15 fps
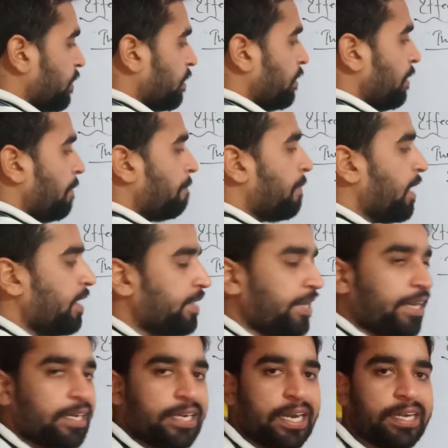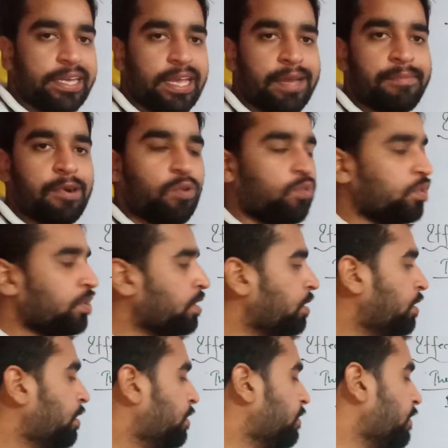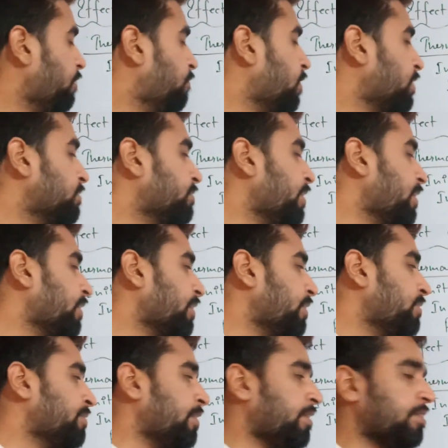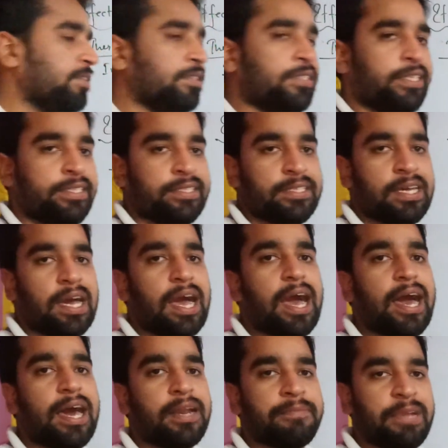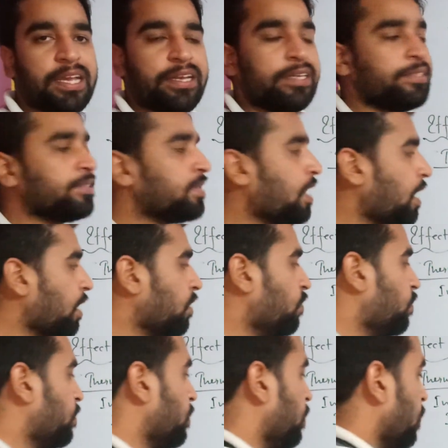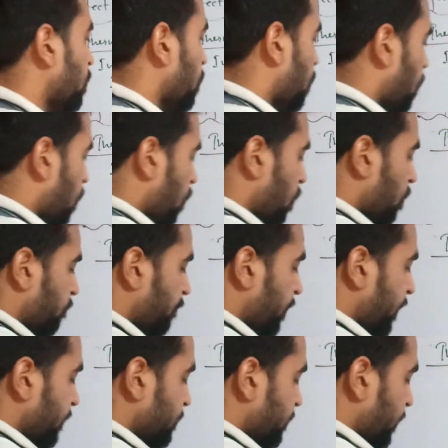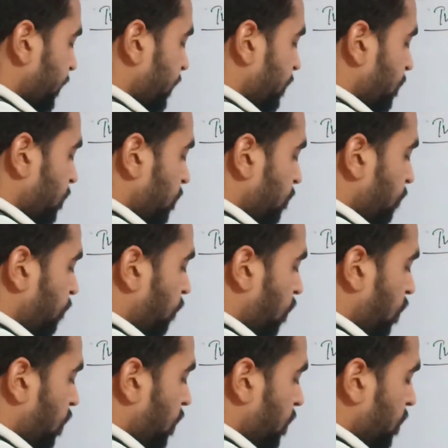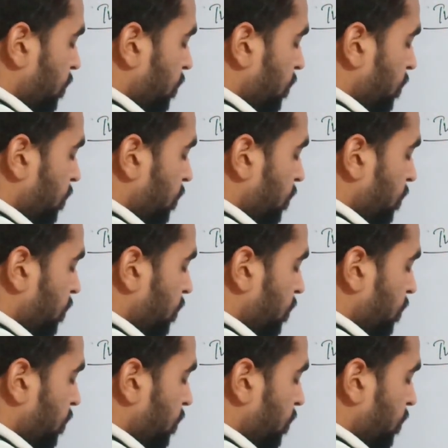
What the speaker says: by delta T amount, then what is the increase in resistance? R minus R. Or we can say for